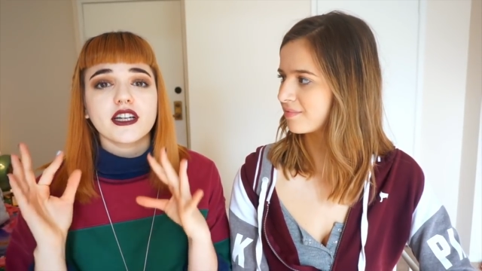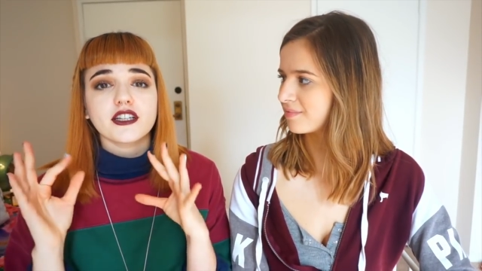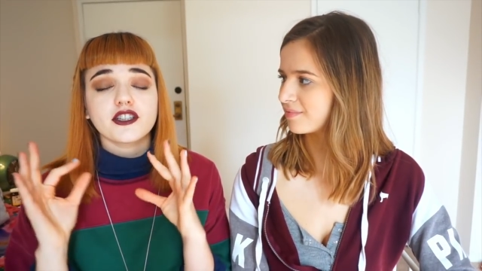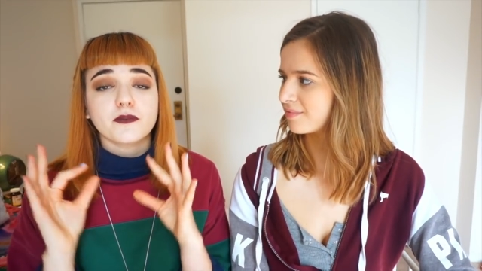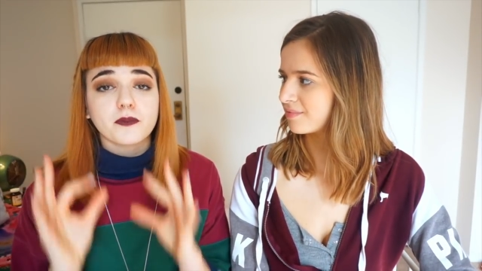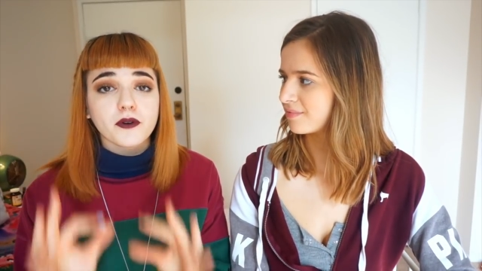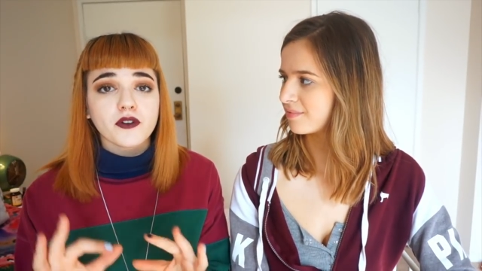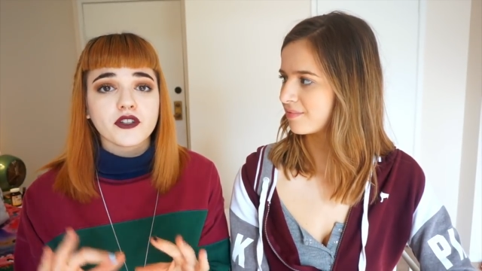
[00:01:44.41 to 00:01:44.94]

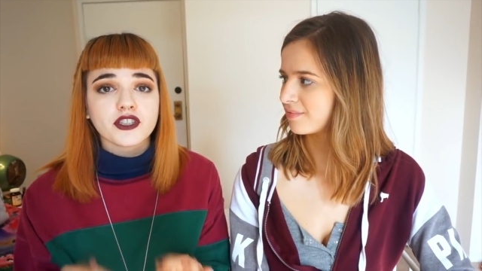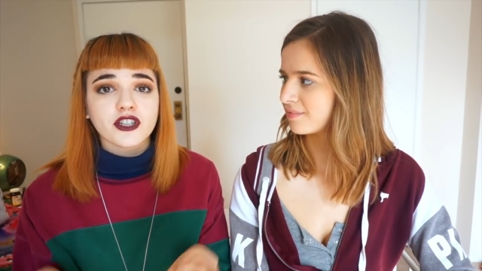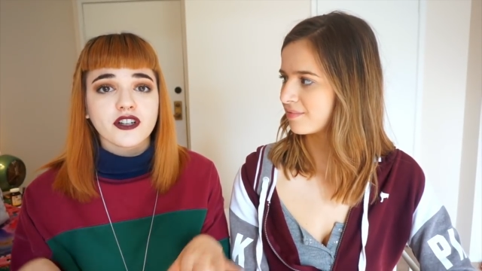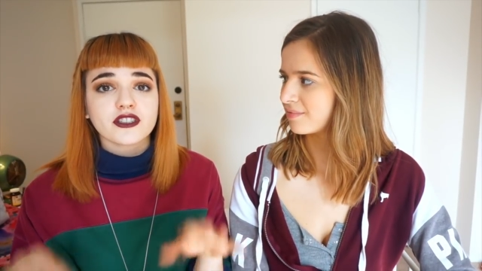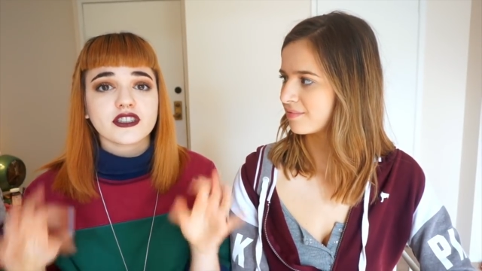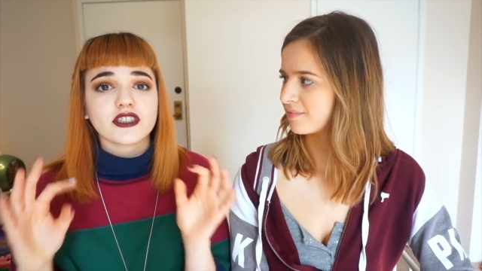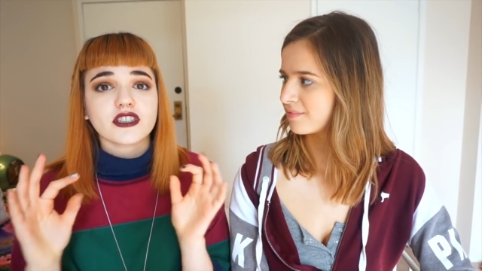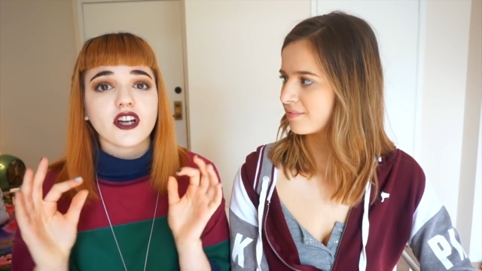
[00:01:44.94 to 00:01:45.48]
Speaker 1: Your birth
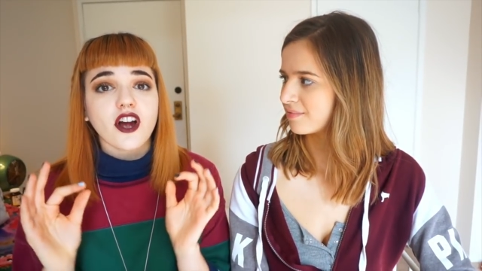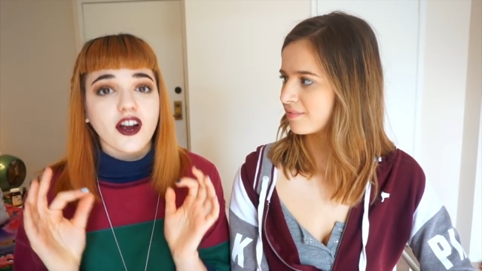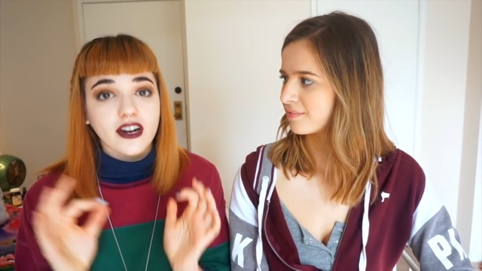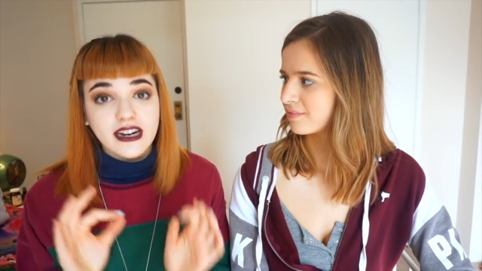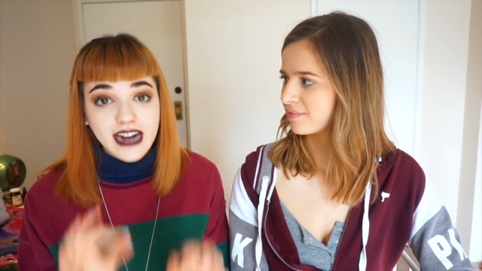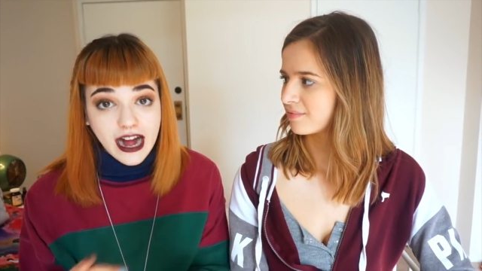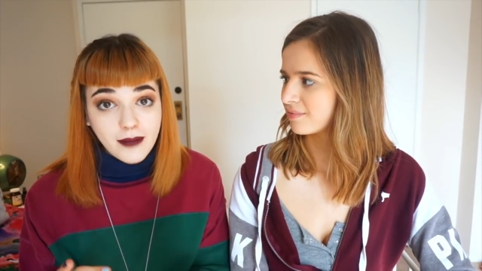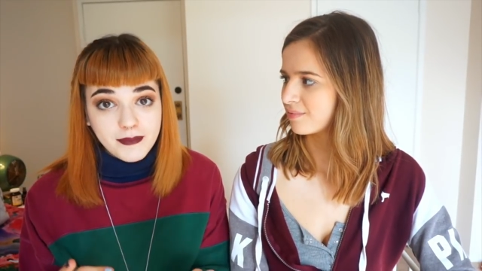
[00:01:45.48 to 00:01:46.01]
charts
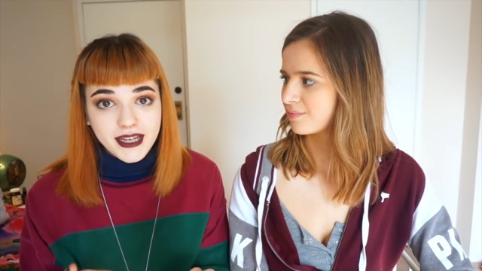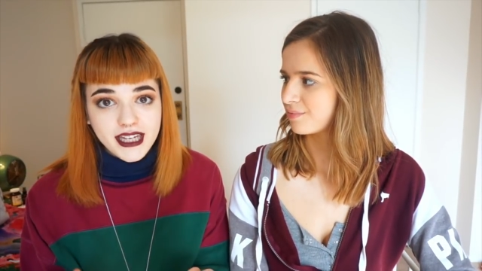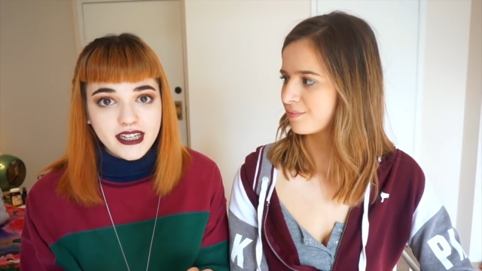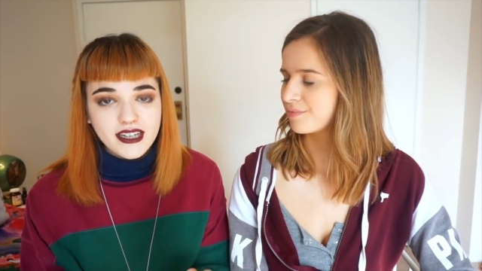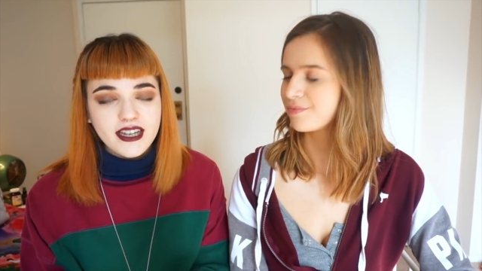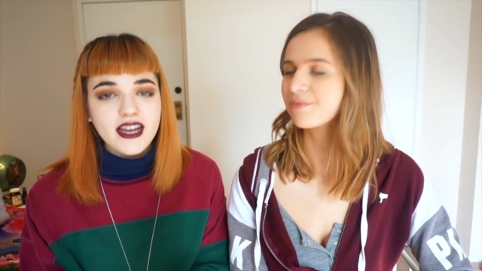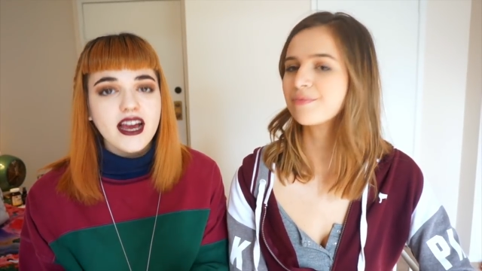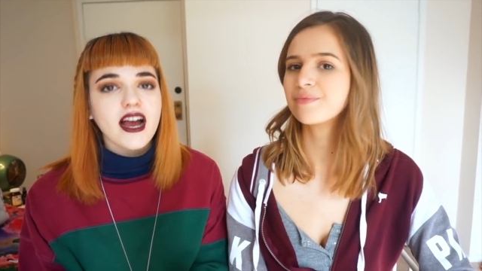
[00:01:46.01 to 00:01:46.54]
are
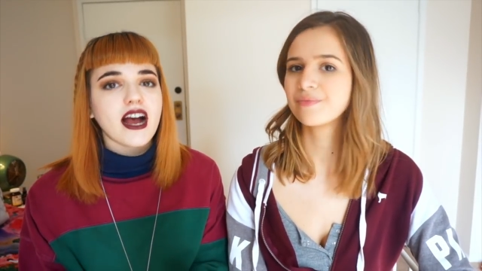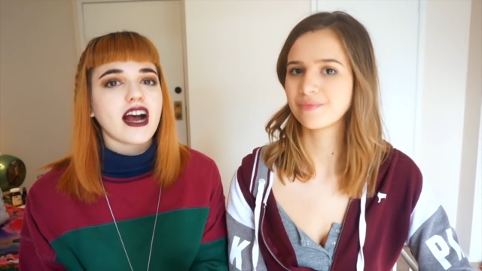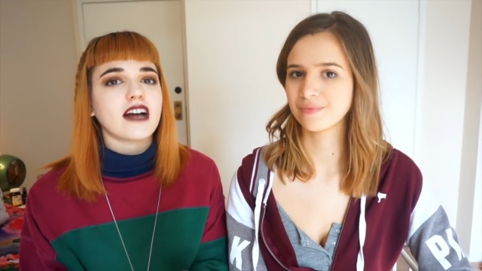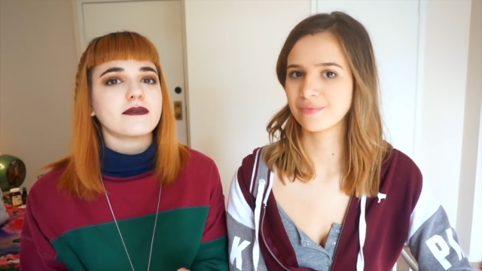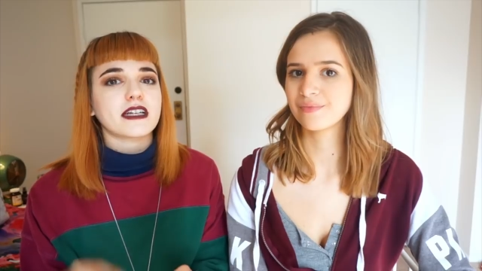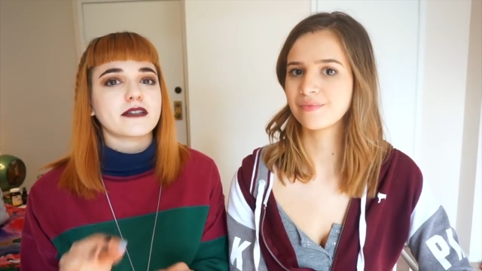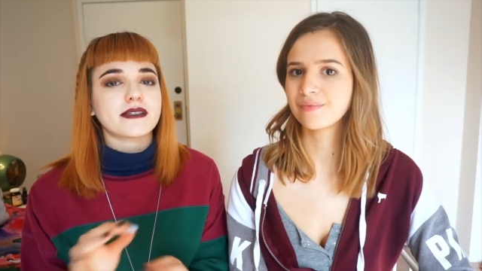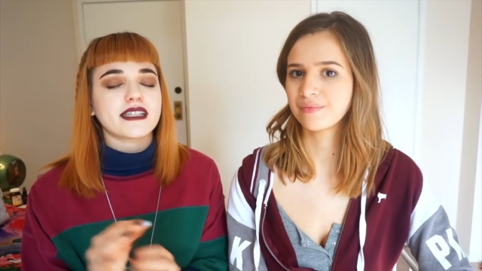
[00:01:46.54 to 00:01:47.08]
coming.
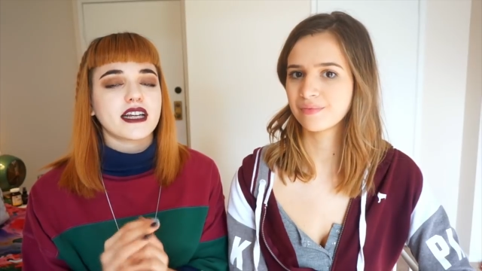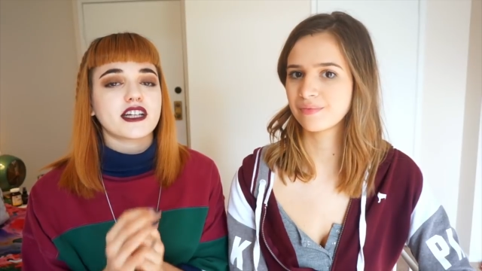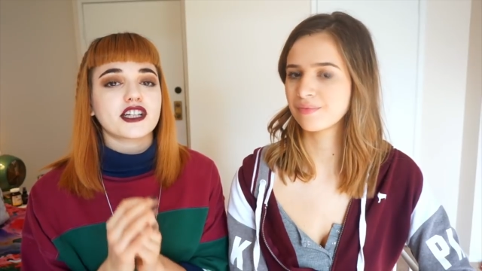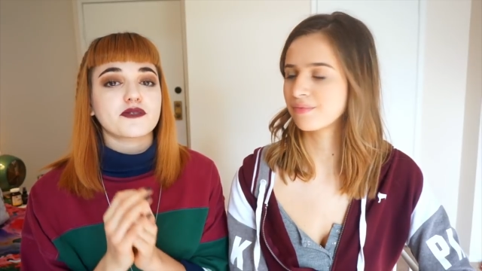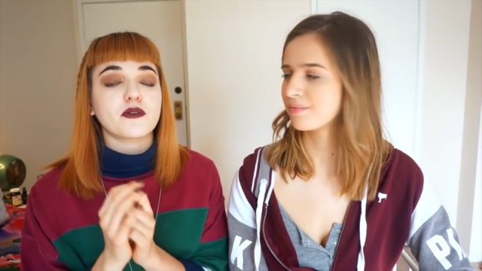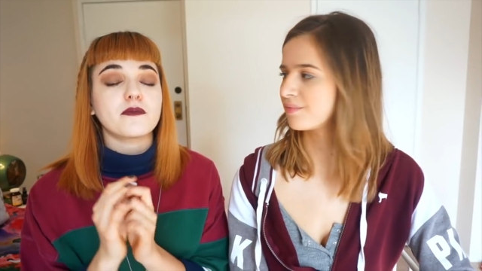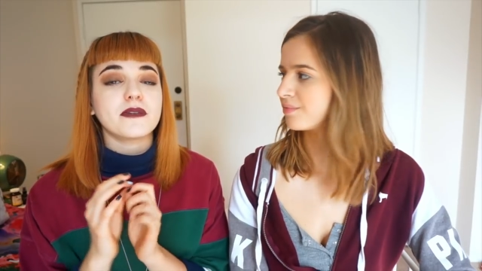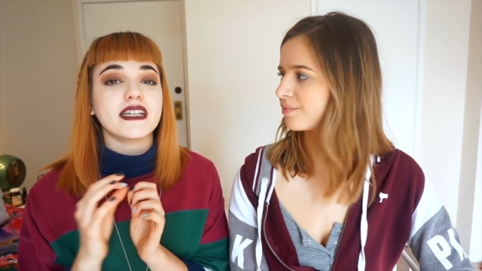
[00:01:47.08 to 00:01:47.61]
Um, like we said, it
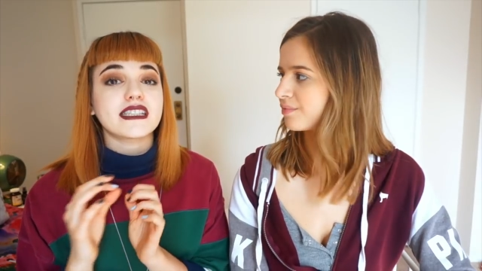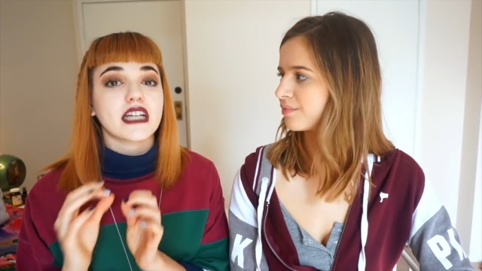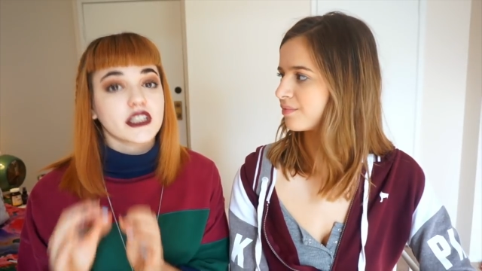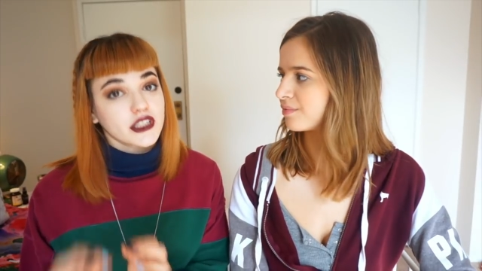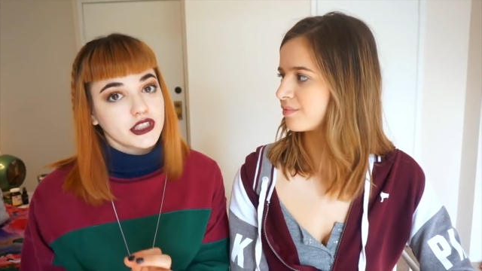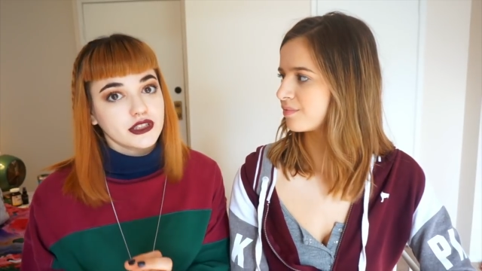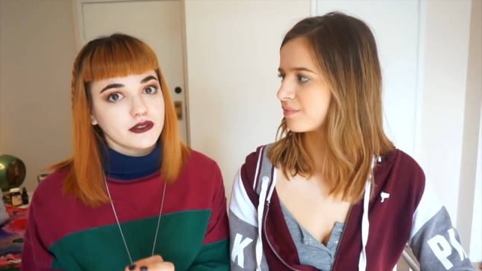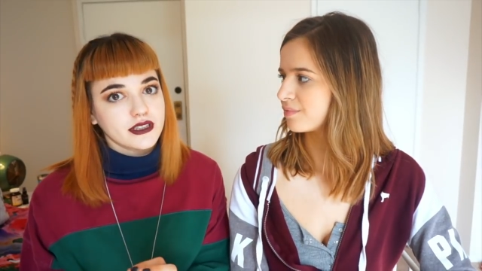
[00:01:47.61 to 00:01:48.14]
just won't be until
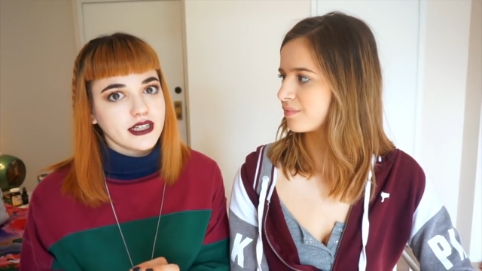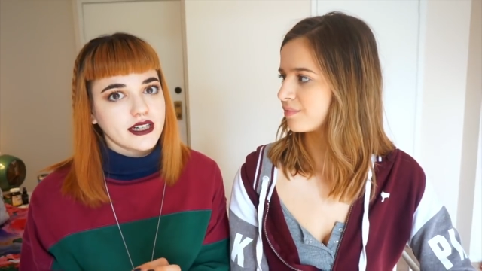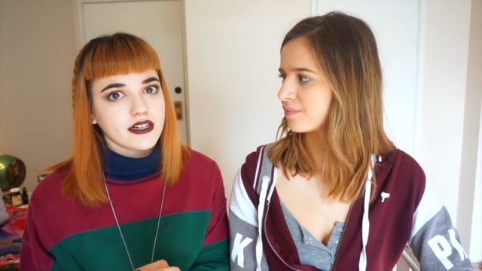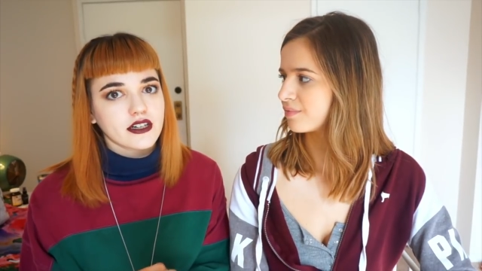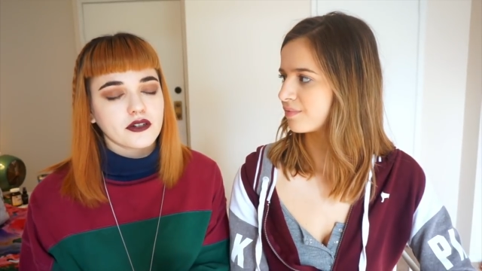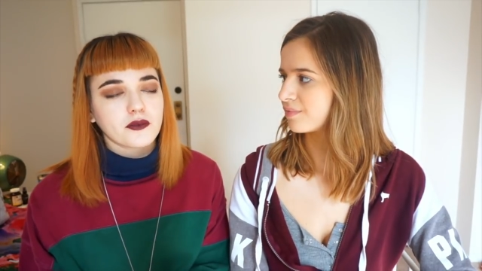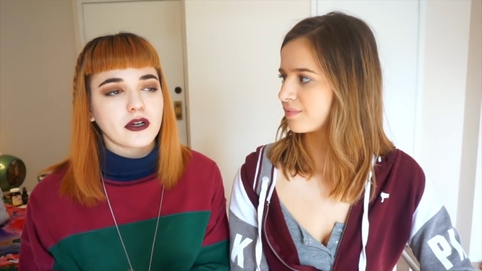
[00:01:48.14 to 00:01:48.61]
the new year